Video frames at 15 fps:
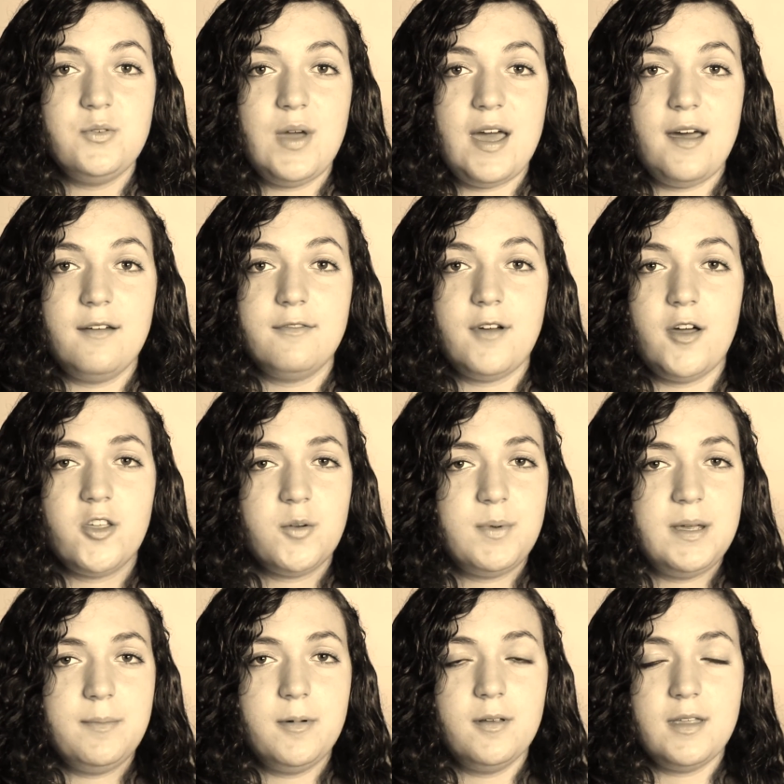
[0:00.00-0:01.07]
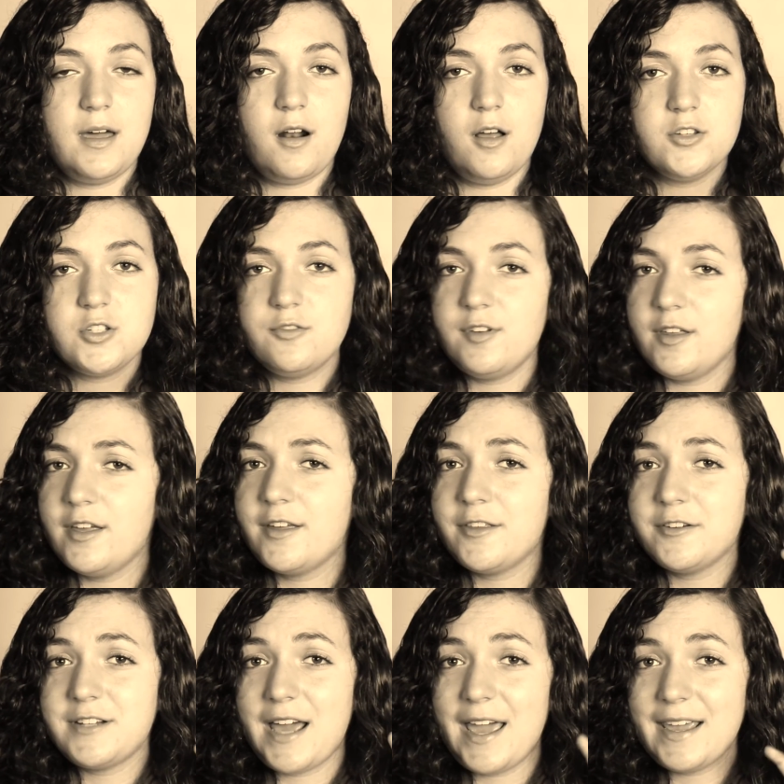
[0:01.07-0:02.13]
you have other people that also feel like
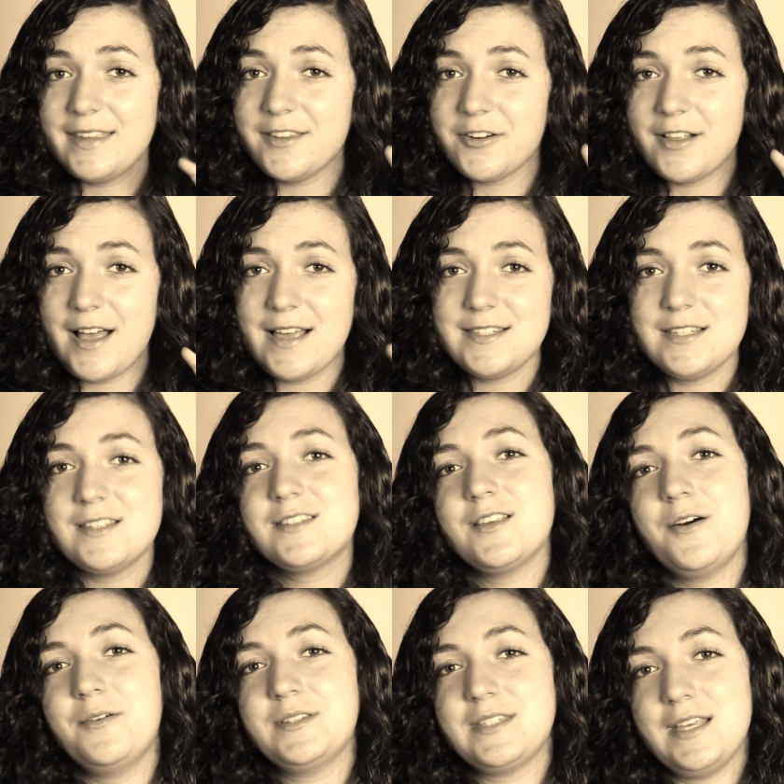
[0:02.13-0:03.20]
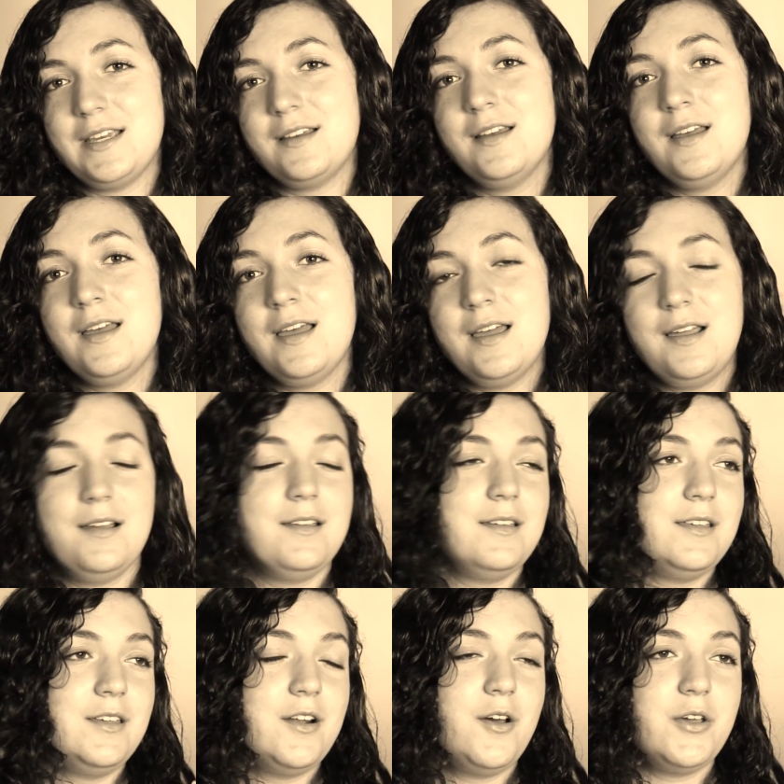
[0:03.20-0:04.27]
they're dying in their classes, so it's like,
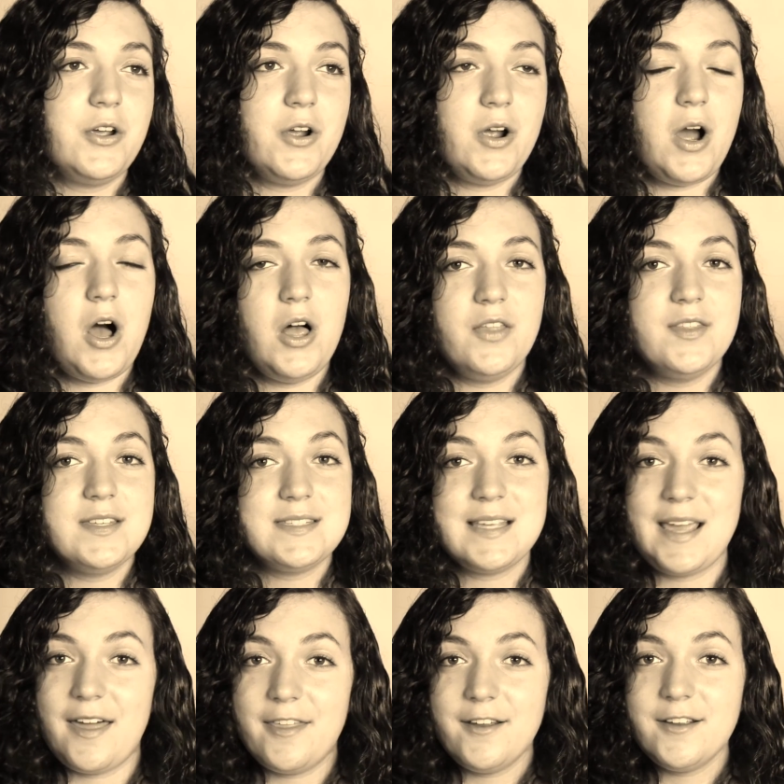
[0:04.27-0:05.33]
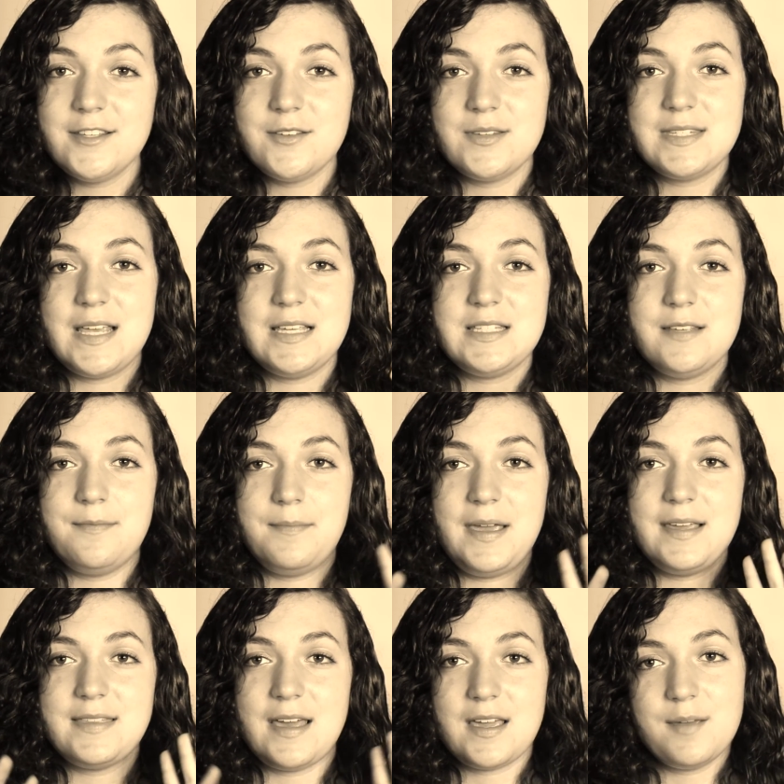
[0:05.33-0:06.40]
you know, you're all in this together, so it's nice to
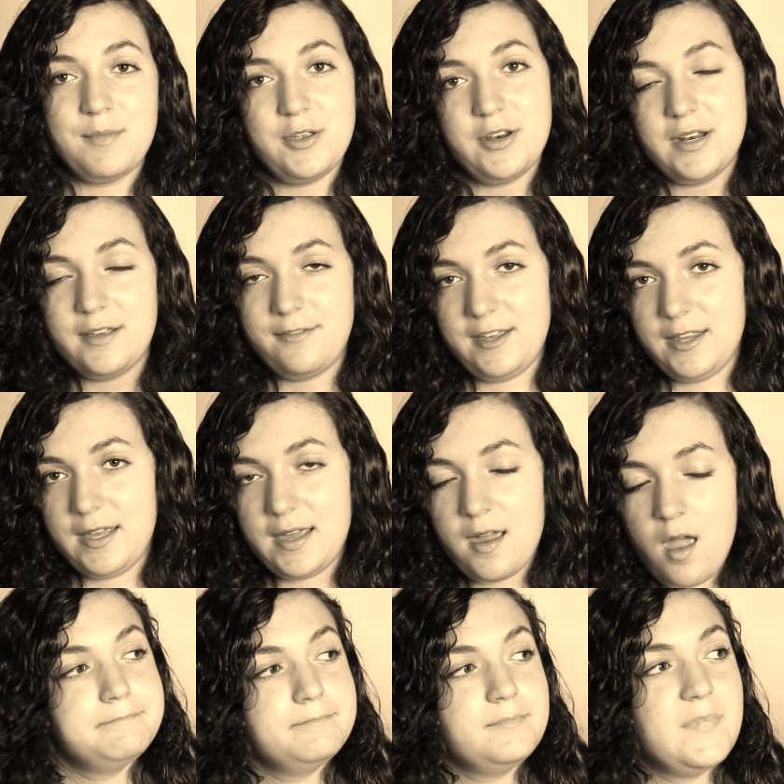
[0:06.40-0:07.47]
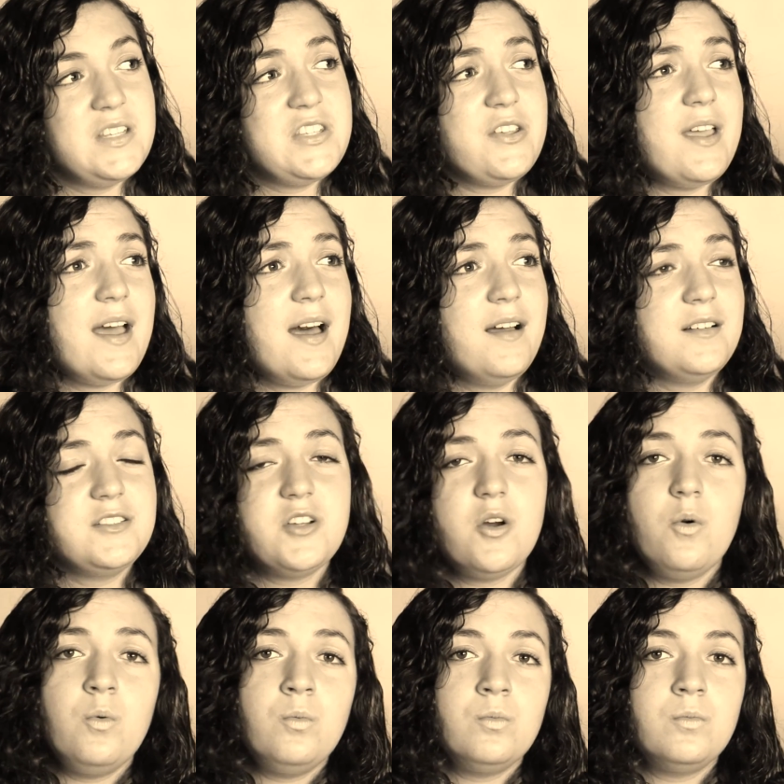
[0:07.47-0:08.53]
make that community feeling. So yeah,
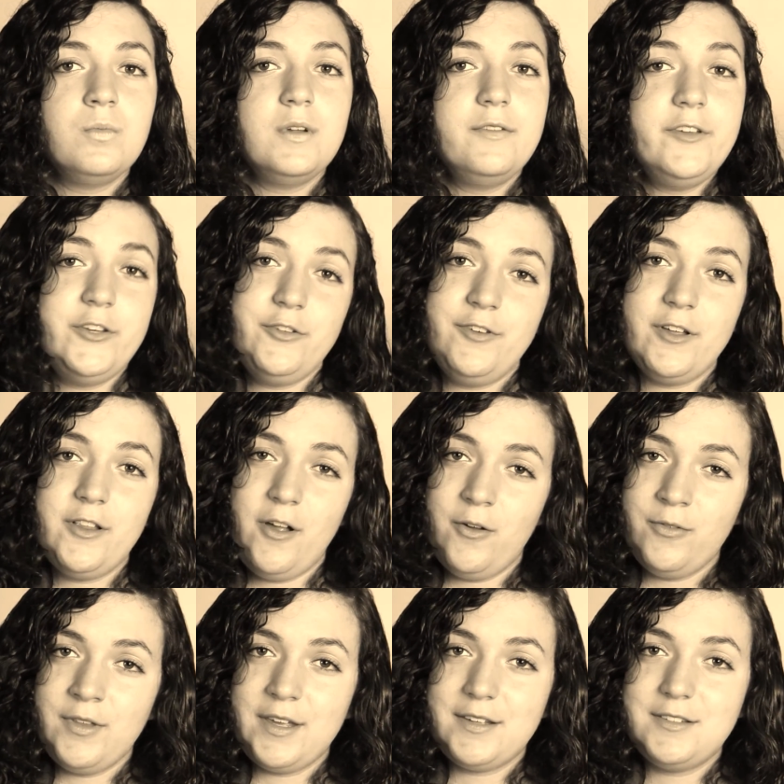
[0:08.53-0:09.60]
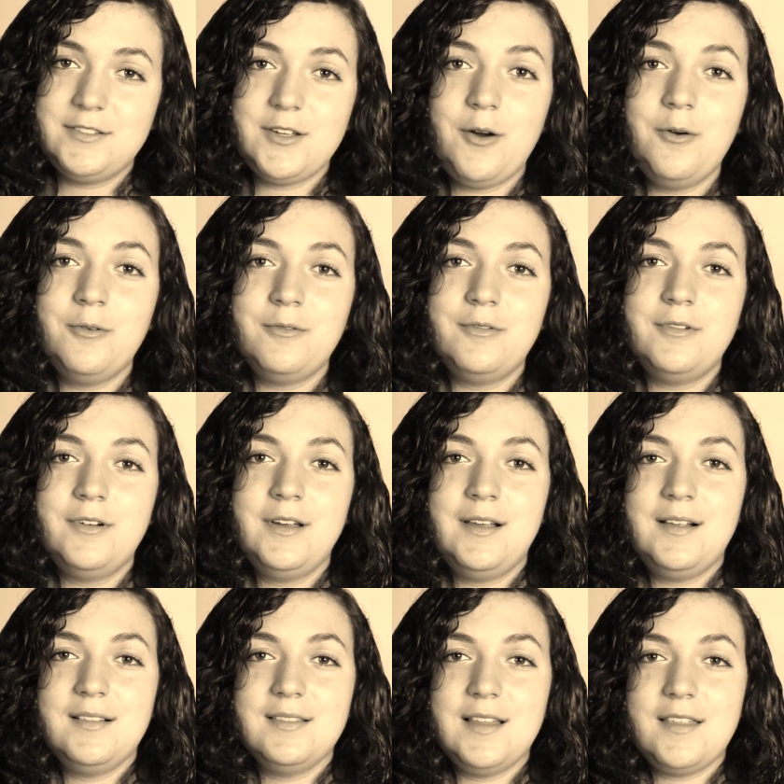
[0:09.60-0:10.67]
if you do feel alone, like don't
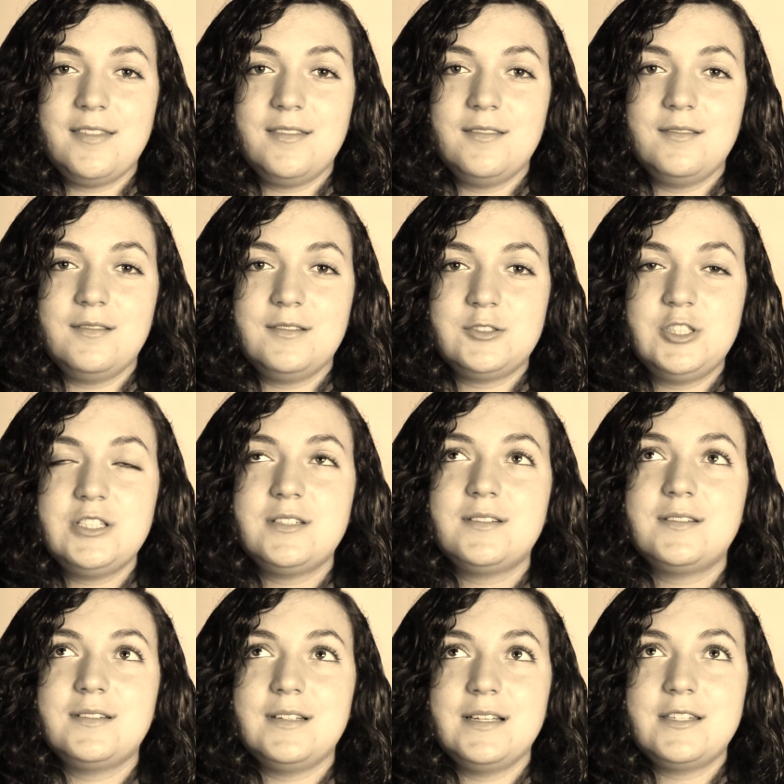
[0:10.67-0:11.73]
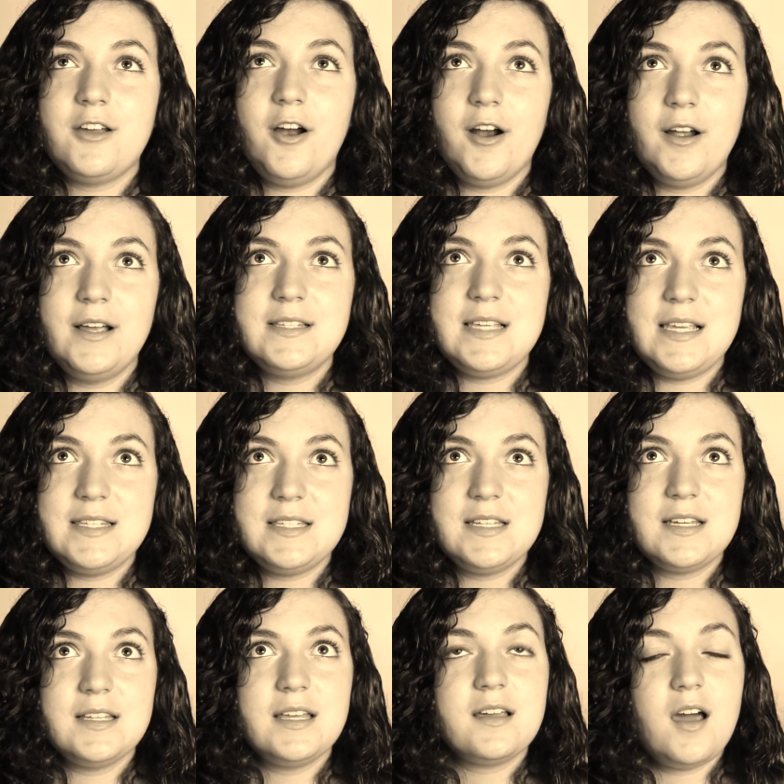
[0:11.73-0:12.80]
let, just, it's easy to
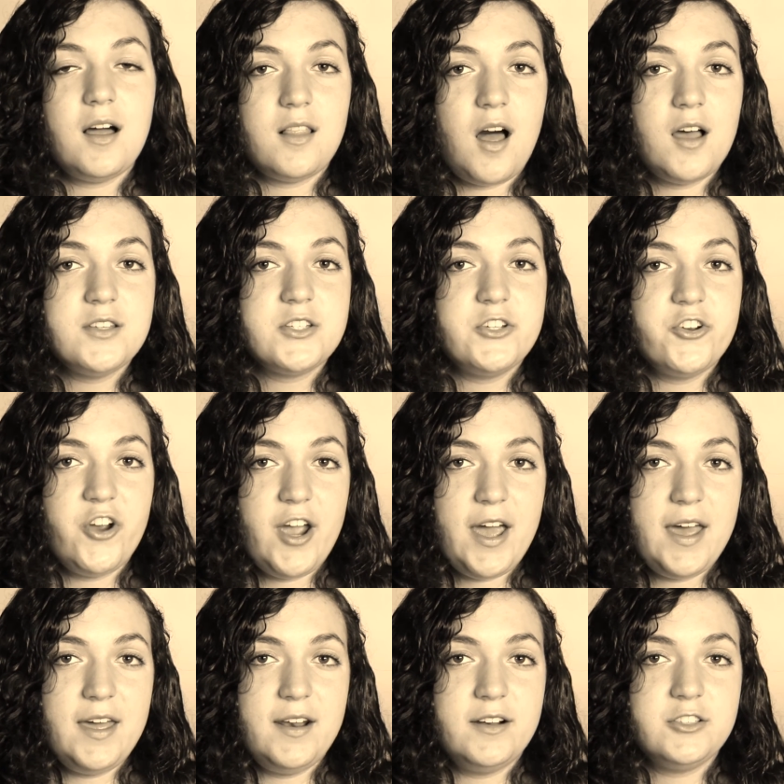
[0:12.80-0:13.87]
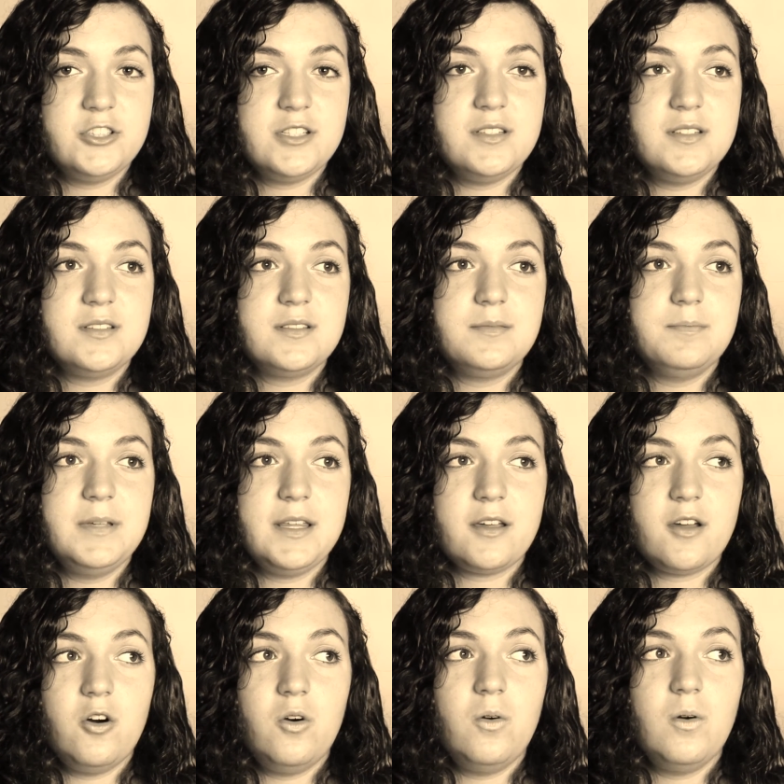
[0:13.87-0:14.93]
get like lost in your head and just be
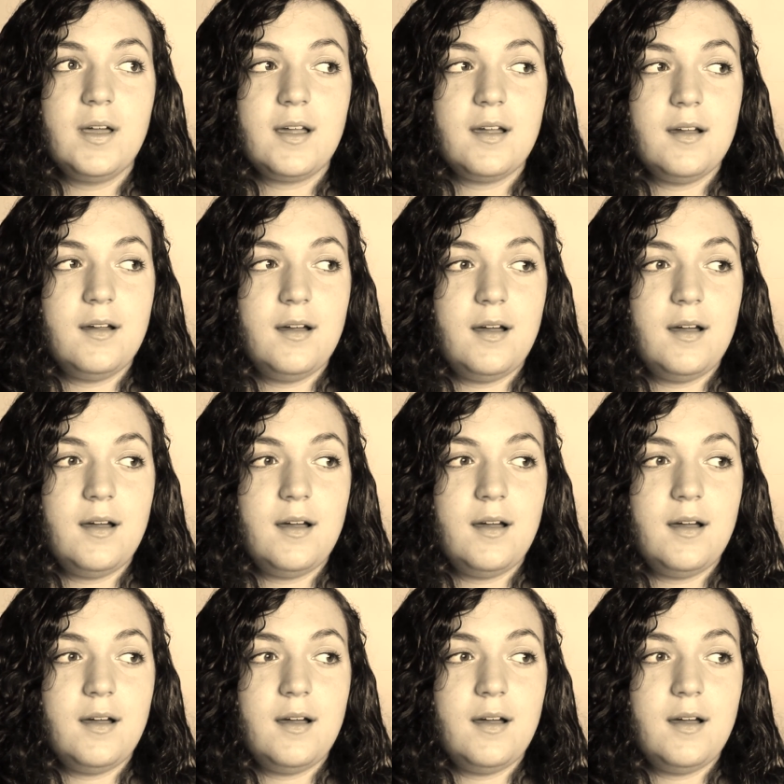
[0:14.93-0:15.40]
like, oh, like